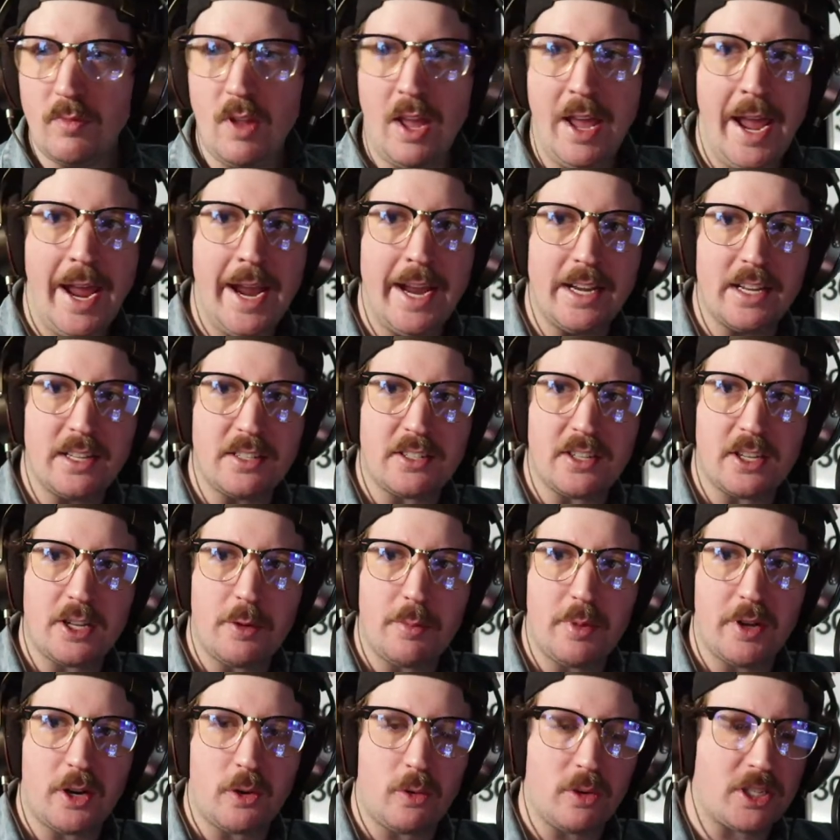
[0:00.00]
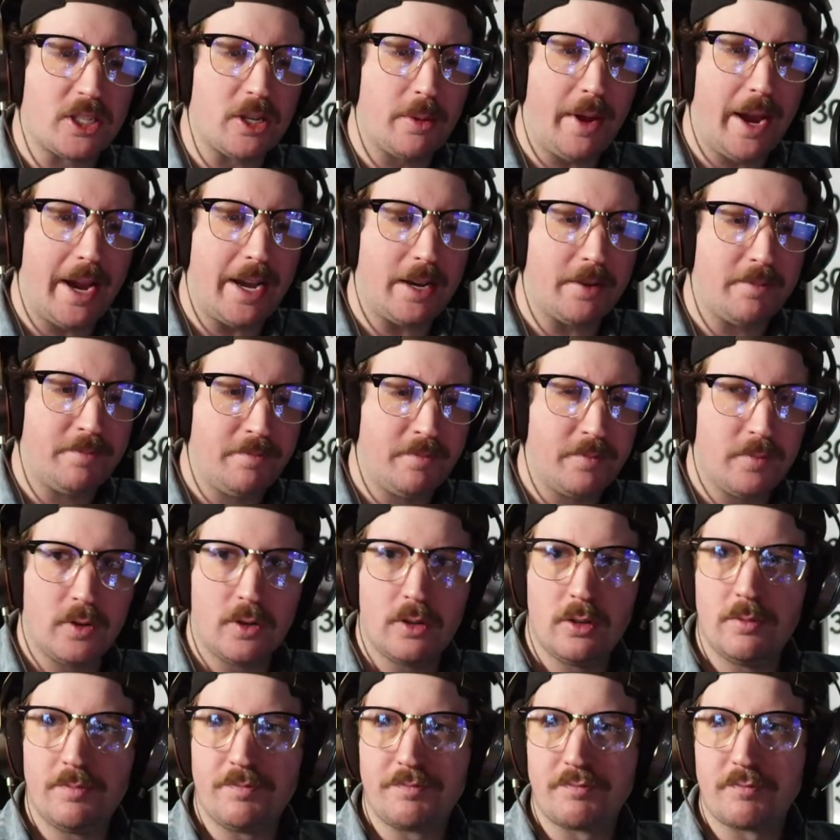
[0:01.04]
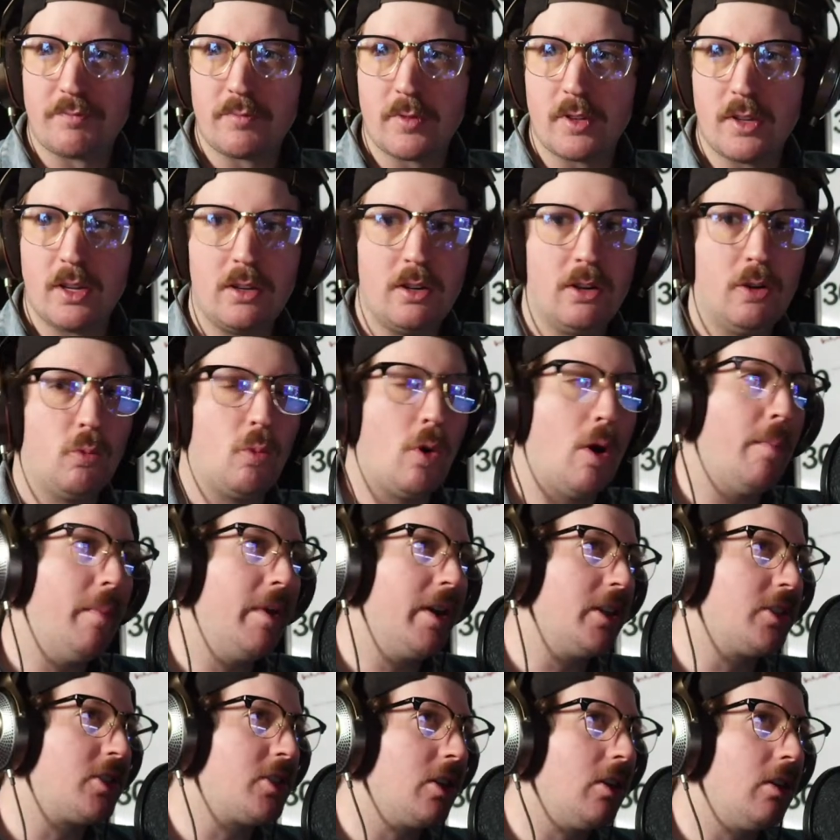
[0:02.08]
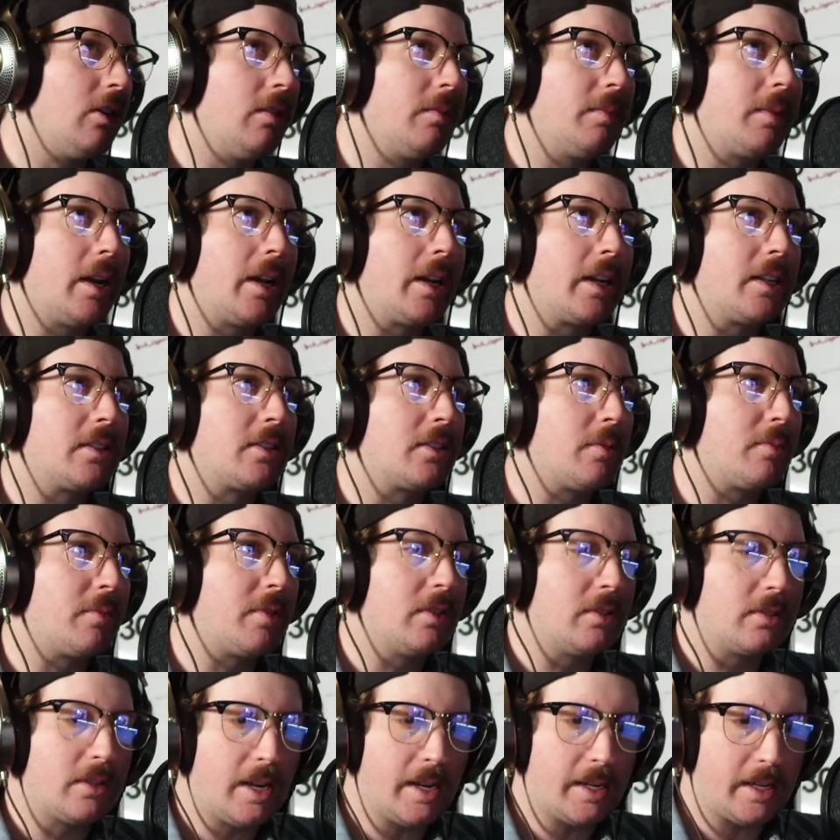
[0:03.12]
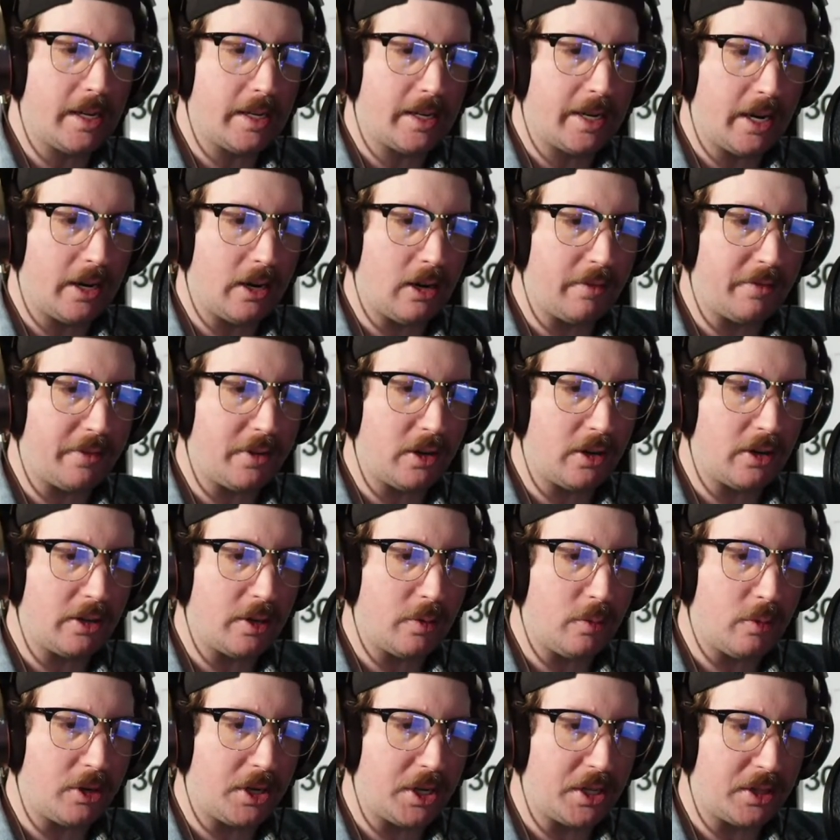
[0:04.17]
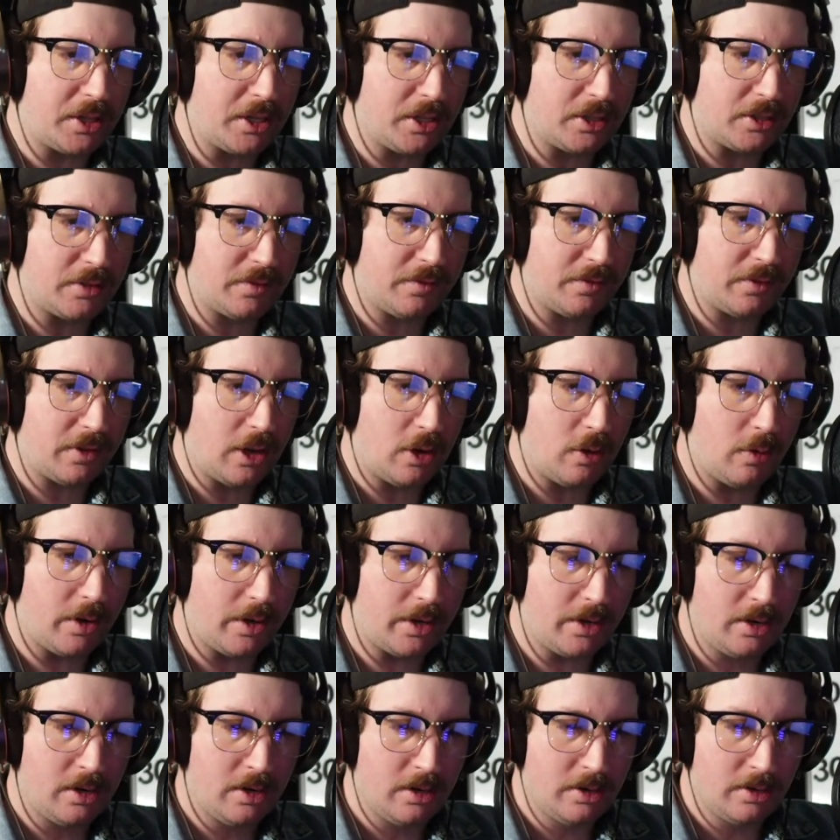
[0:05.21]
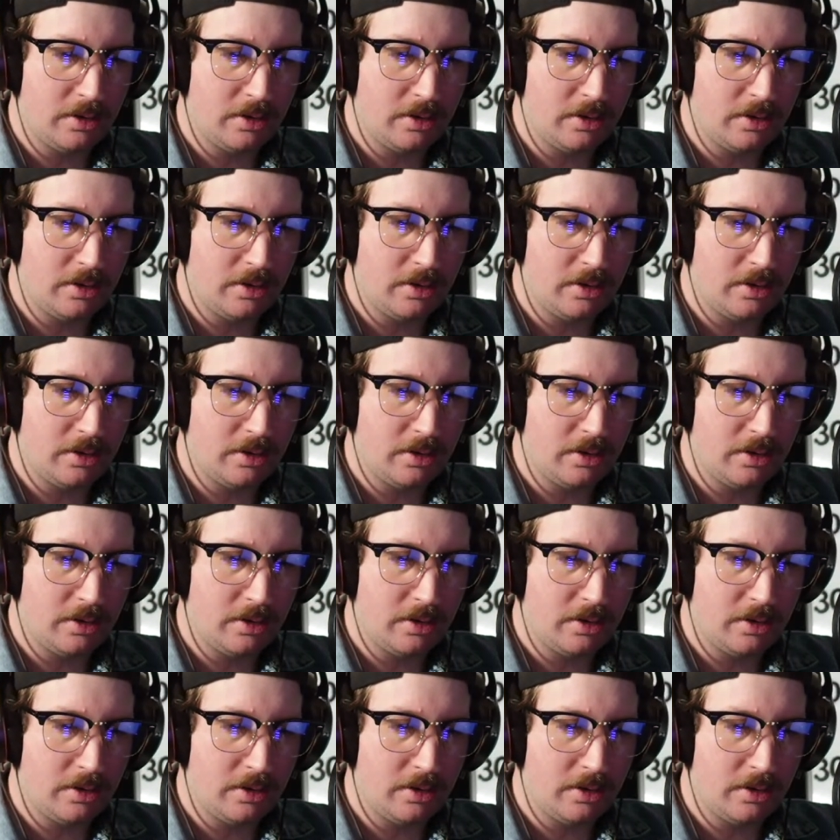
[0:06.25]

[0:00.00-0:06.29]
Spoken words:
Aiden's in the building. What's up, Aiden? 1 minute, y'all. I'm gonna get something taken care of here, and then we'll get things flowing.